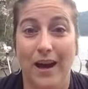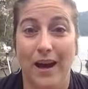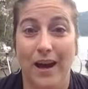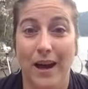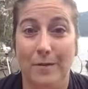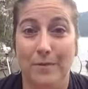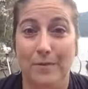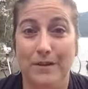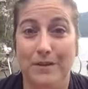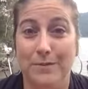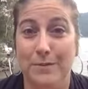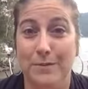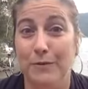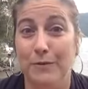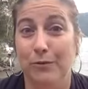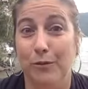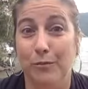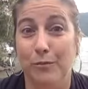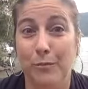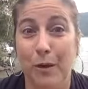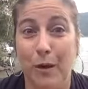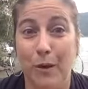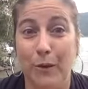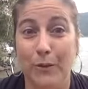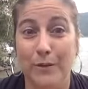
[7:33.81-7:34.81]
able to be
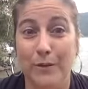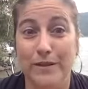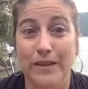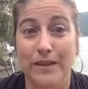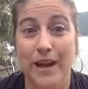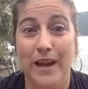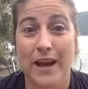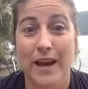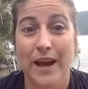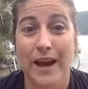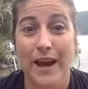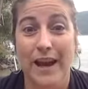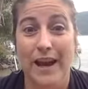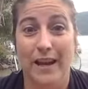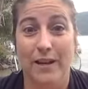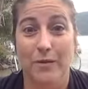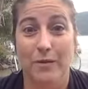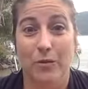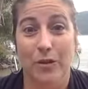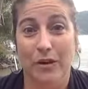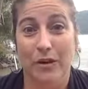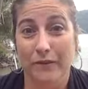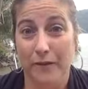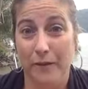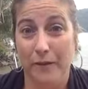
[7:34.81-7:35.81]
remote and
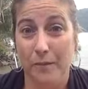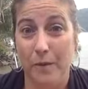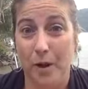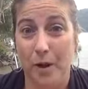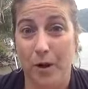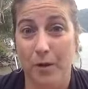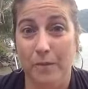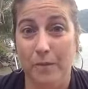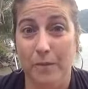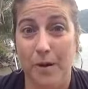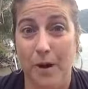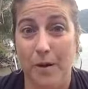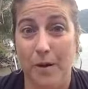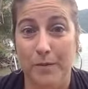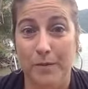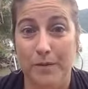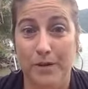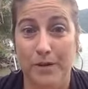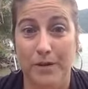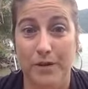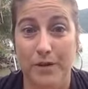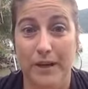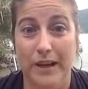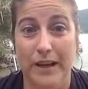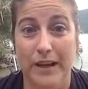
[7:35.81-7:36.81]
work from home
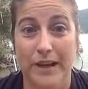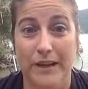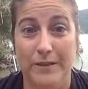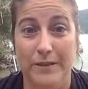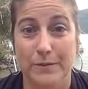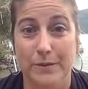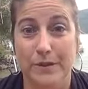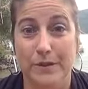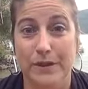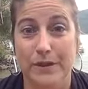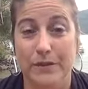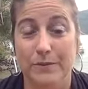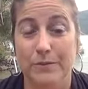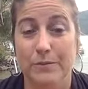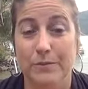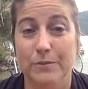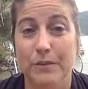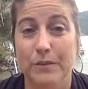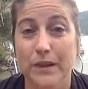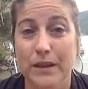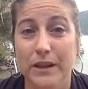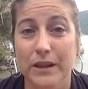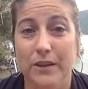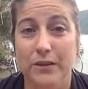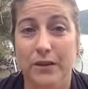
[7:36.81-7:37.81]
opportunities, which is
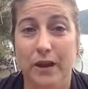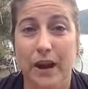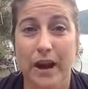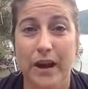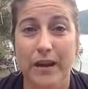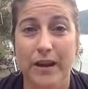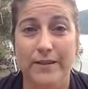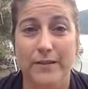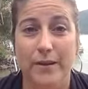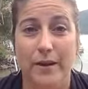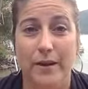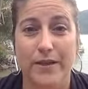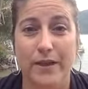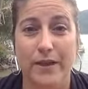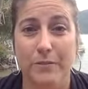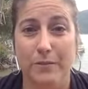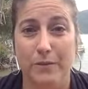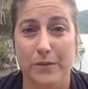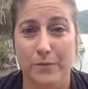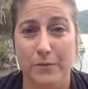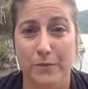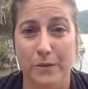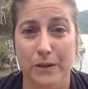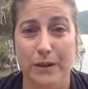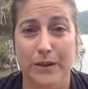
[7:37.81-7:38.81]
really great. So I think
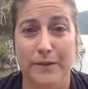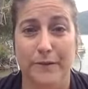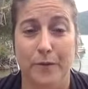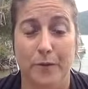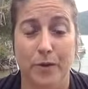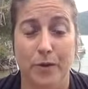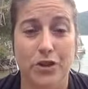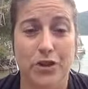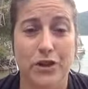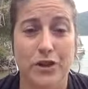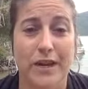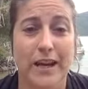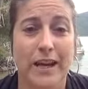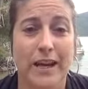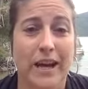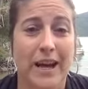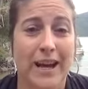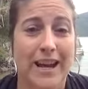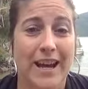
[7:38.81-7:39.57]
we're really fortunate.